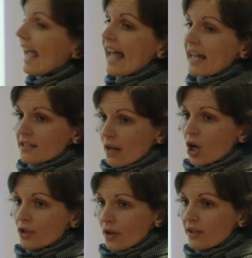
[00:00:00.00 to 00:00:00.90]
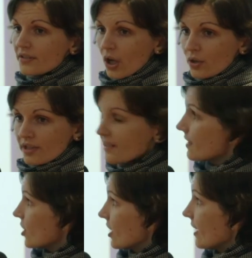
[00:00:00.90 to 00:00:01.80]
and also on
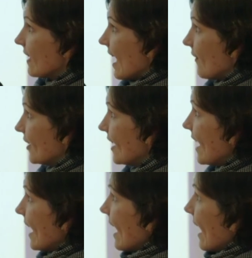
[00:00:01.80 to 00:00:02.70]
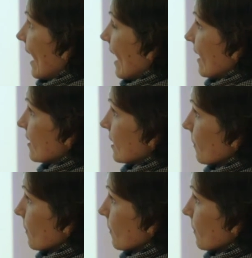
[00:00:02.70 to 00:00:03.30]
decisional level. And